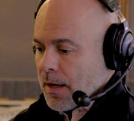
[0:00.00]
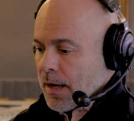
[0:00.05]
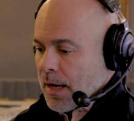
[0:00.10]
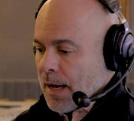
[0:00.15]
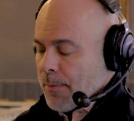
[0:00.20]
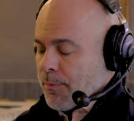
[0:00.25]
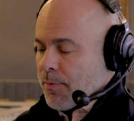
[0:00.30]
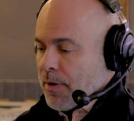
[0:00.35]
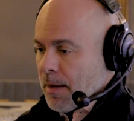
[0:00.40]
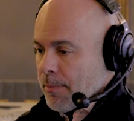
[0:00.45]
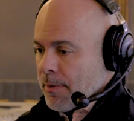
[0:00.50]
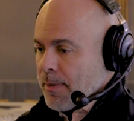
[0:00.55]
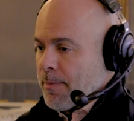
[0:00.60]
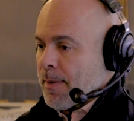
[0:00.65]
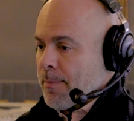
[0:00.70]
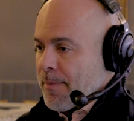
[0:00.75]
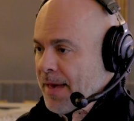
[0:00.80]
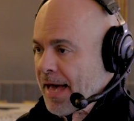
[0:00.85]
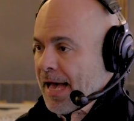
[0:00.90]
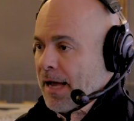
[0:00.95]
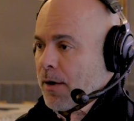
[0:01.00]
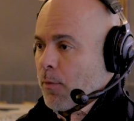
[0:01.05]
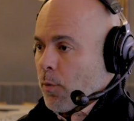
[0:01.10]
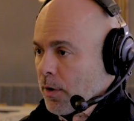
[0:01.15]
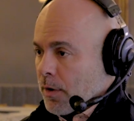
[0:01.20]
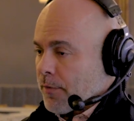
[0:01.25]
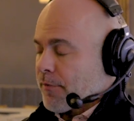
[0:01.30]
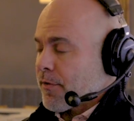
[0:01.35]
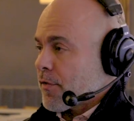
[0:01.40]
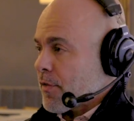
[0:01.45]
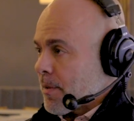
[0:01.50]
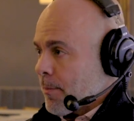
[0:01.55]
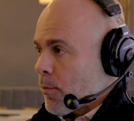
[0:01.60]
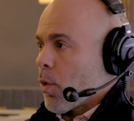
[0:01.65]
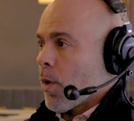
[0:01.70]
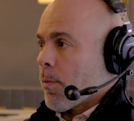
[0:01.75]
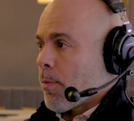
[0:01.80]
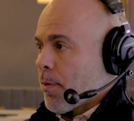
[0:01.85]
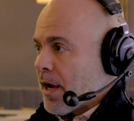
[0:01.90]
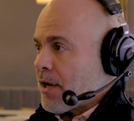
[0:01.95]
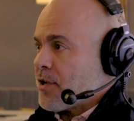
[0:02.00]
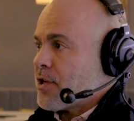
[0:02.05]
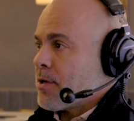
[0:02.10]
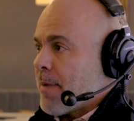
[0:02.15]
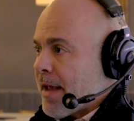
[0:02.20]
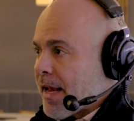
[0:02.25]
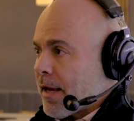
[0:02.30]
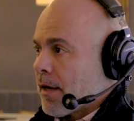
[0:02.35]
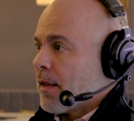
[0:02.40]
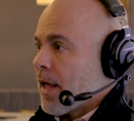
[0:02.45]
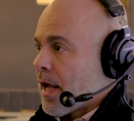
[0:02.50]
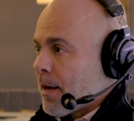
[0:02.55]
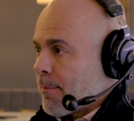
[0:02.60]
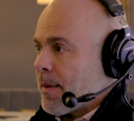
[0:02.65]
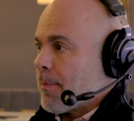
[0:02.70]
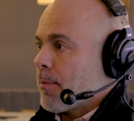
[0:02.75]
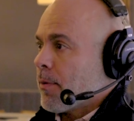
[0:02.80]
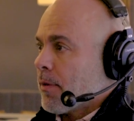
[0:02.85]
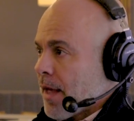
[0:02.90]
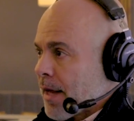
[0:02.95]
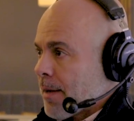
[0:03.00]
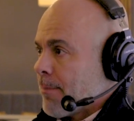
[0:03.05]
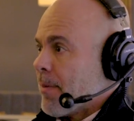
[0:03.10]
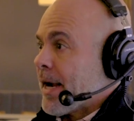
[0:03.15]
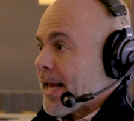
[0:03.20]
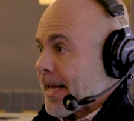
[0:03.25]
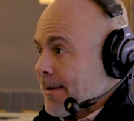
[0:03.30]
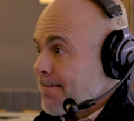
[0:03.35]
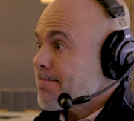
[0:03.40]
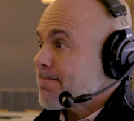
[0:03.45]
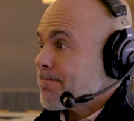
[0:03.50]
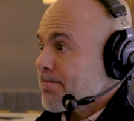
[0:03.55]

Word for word: I'd probably be back working for some corporation, making a lot of people a lot of money.